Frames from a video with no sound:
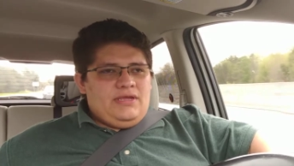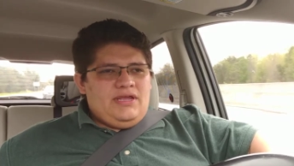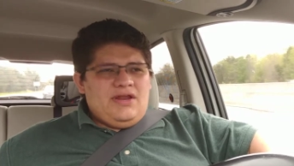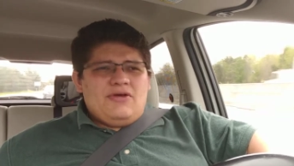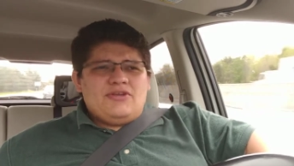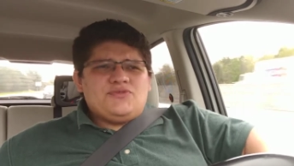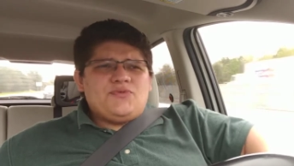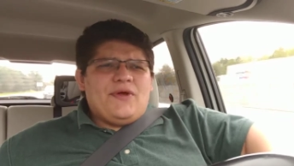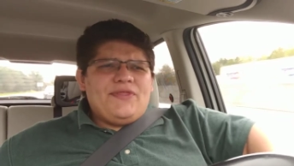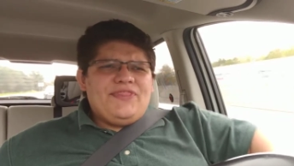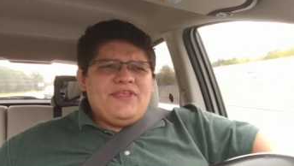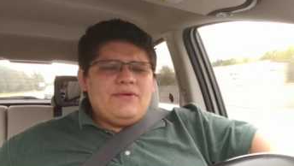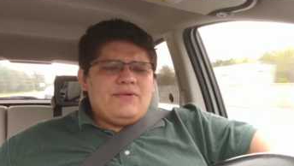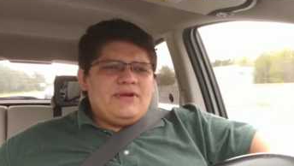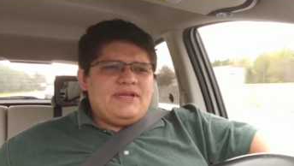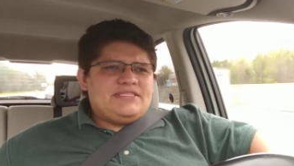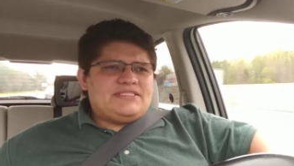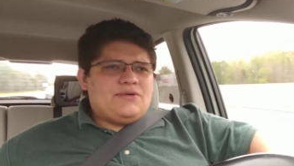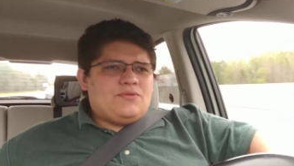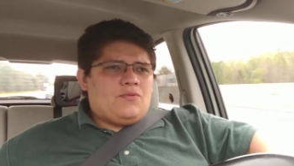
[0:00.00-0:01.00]
You know, it's one thing
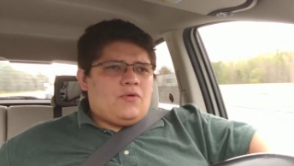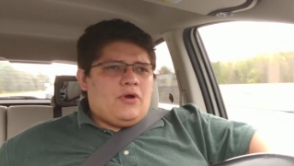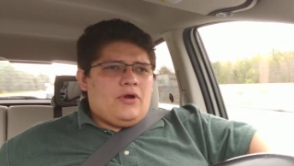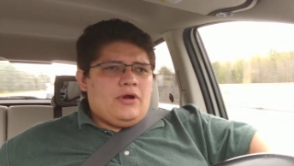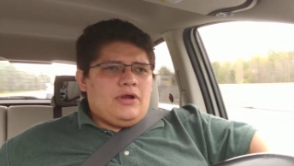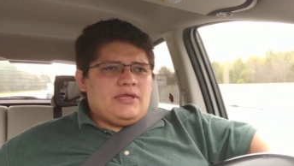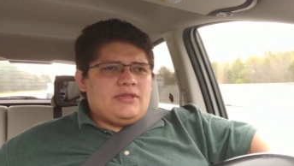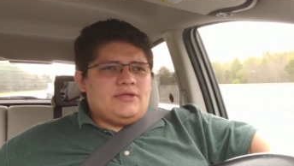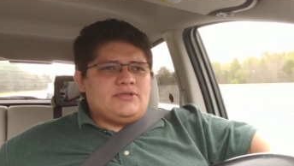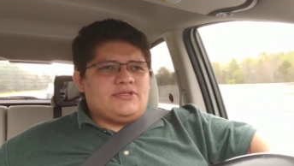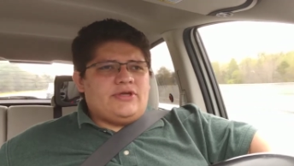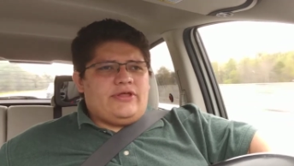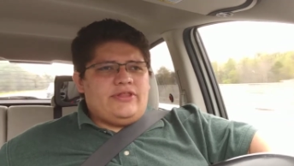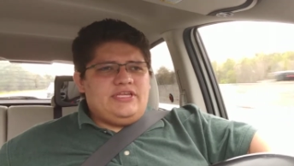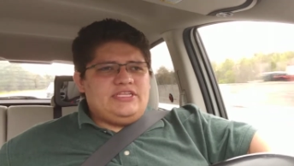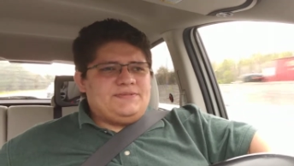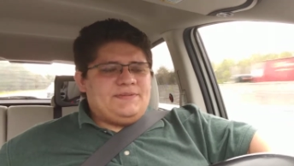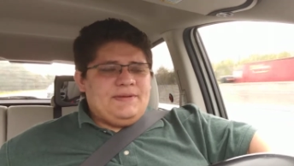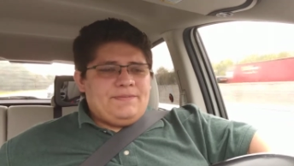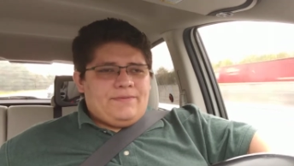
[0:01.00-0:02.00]
when it's at work and there's all
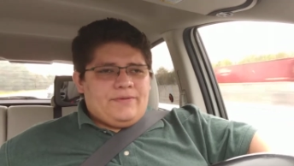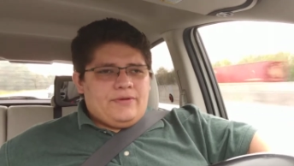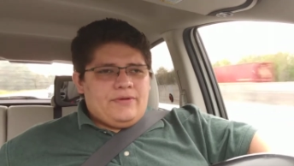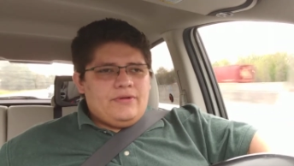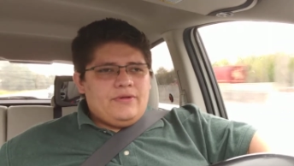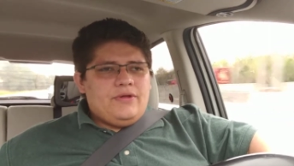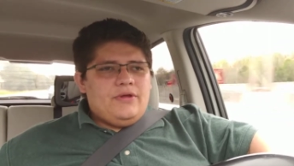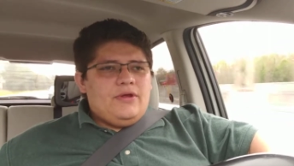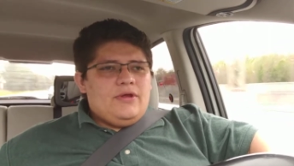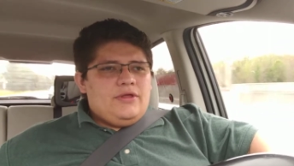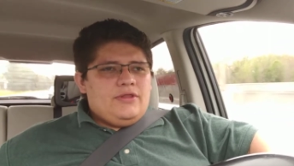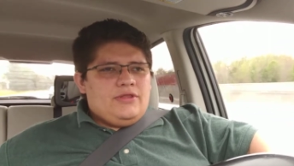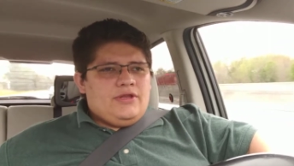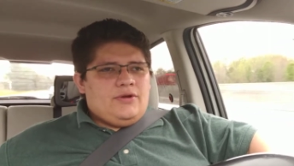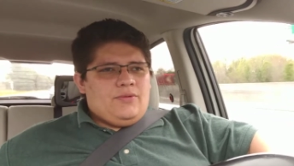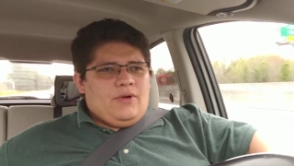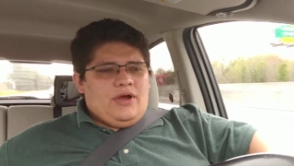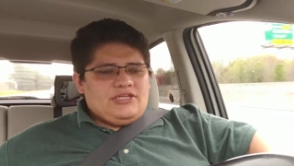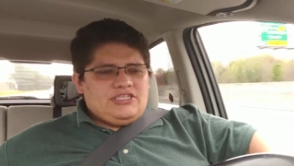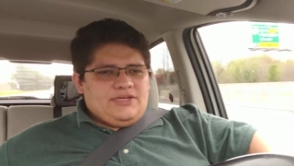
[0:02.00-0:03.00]
these people that
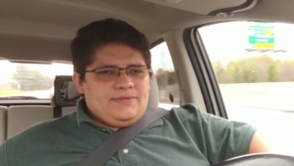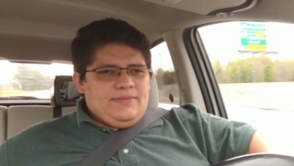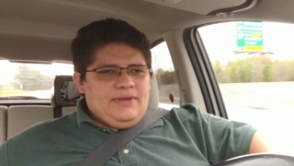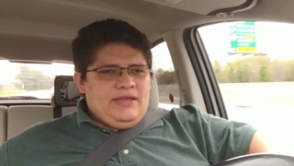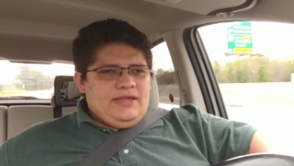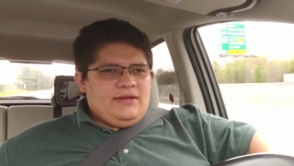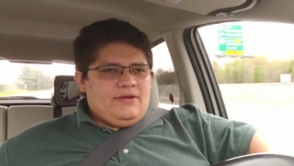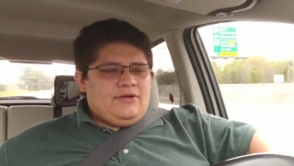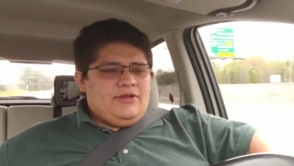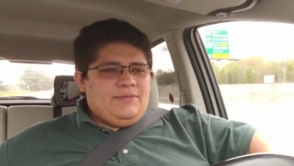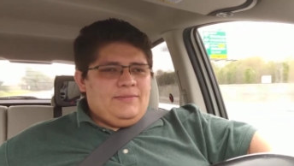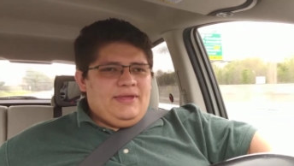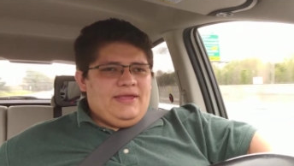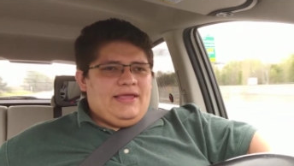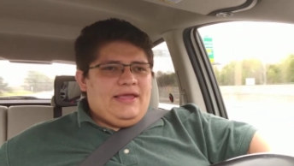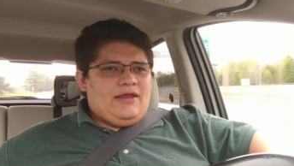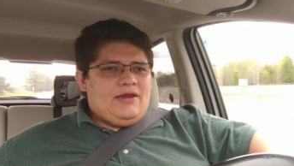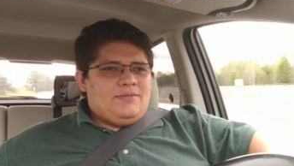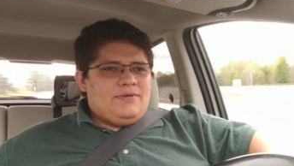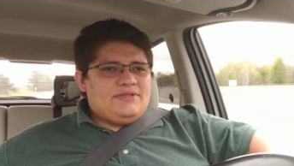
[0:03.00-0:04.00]
are watching me and holding me
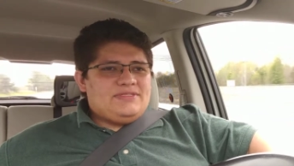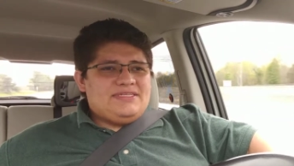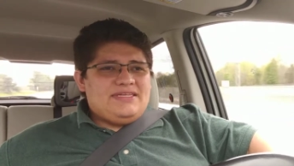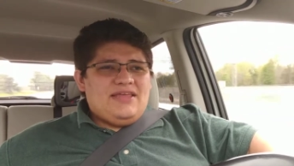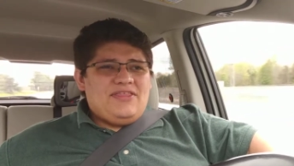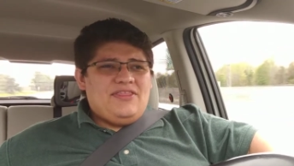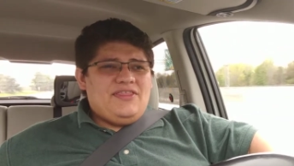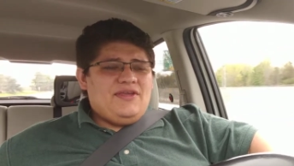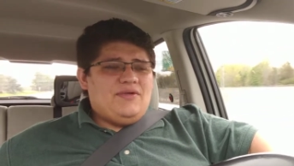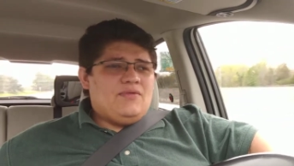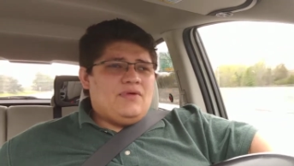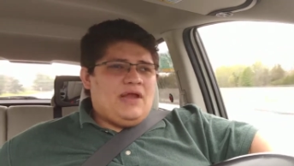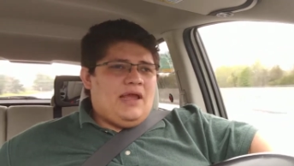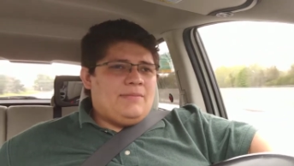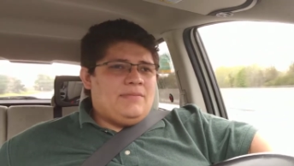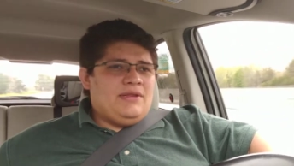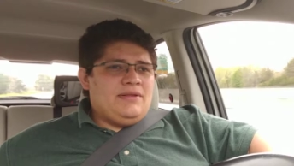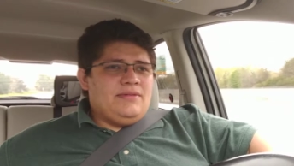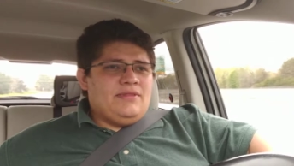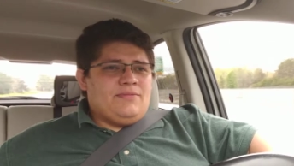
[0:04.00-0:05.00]
accountable. It's another thing when
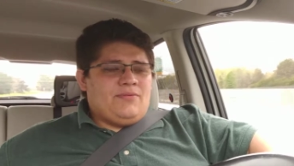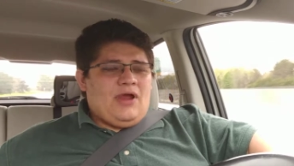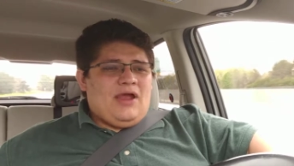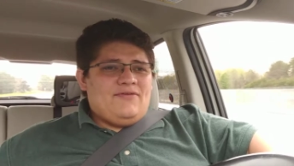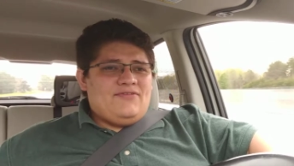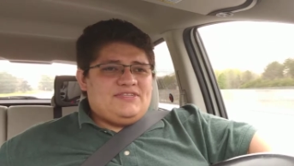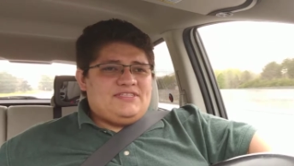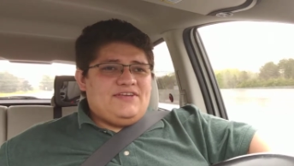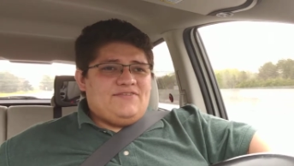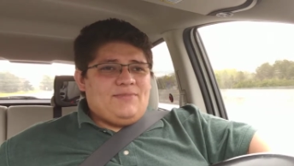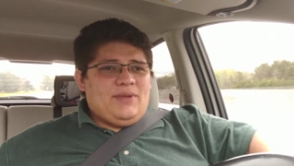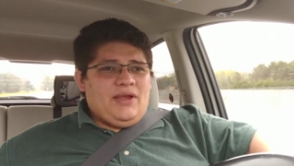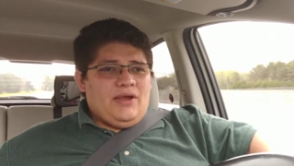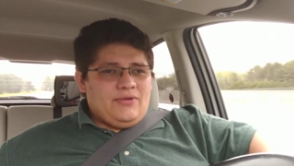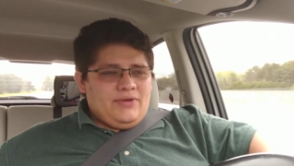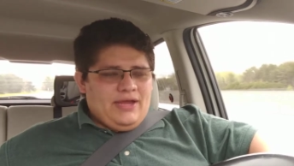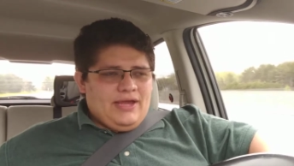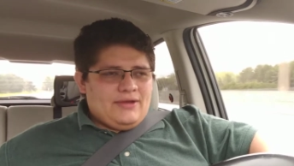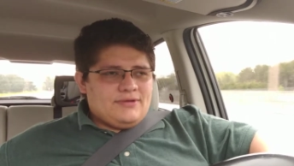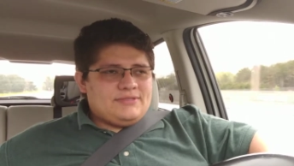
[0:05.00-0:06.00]
I'm in the privacy of my
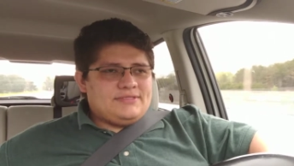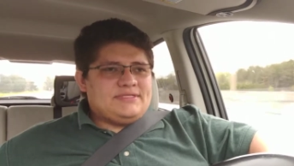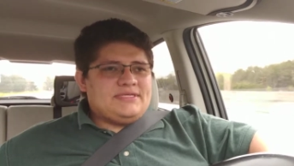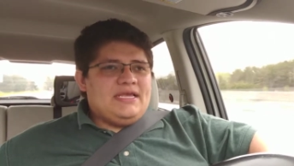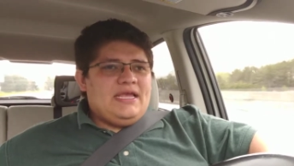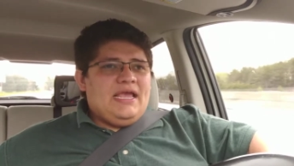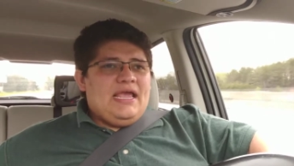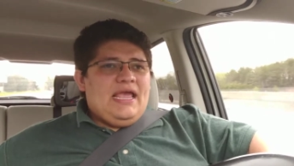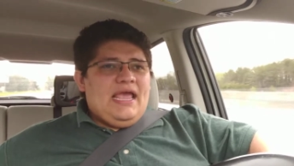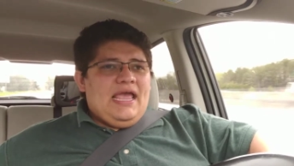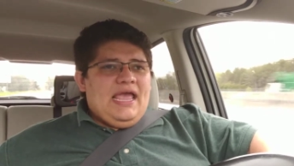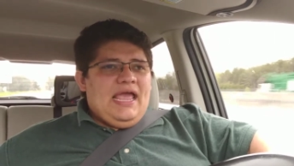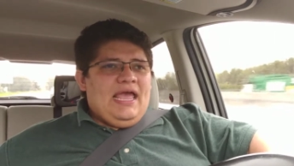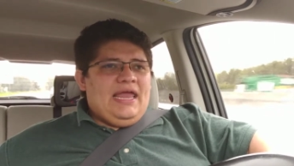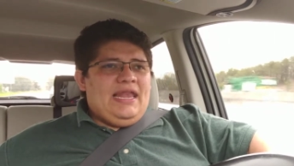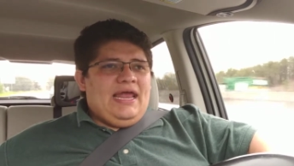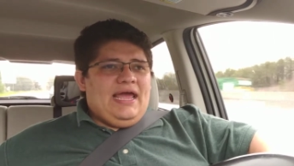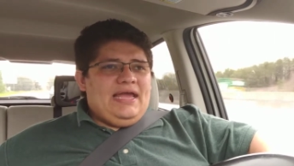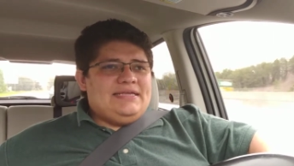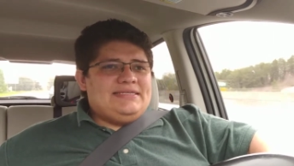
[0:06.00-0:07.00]
own house
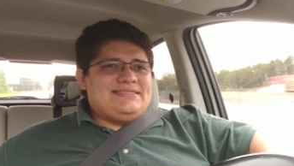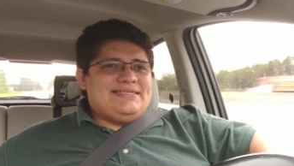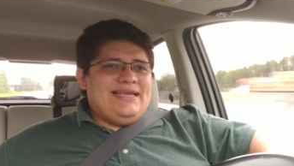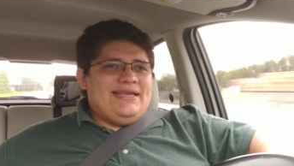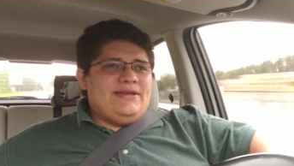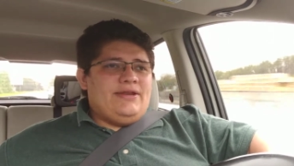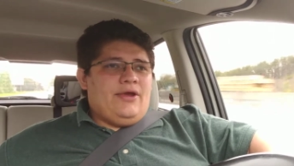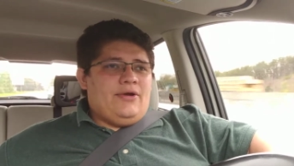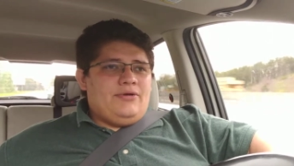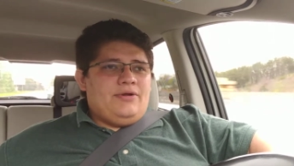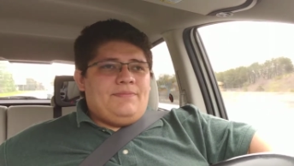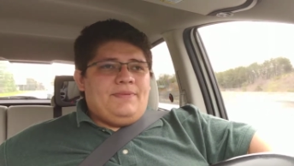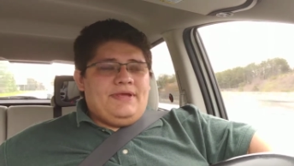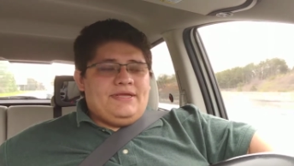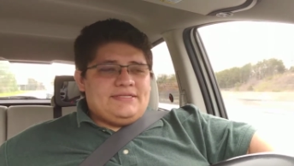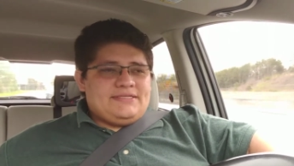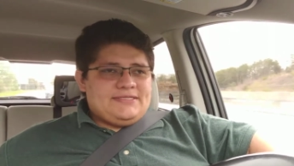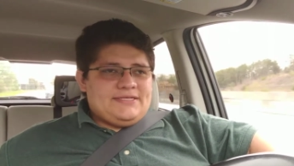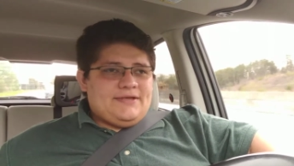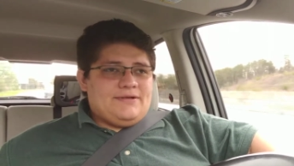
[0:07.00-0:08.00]
and I say no to
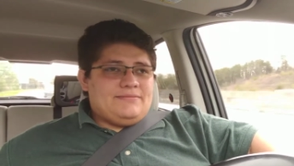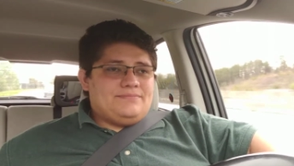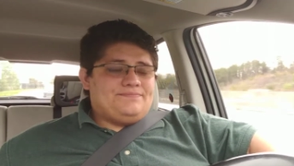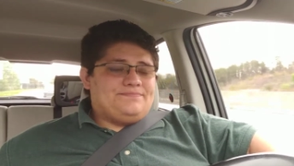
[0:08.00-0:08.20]
pizza.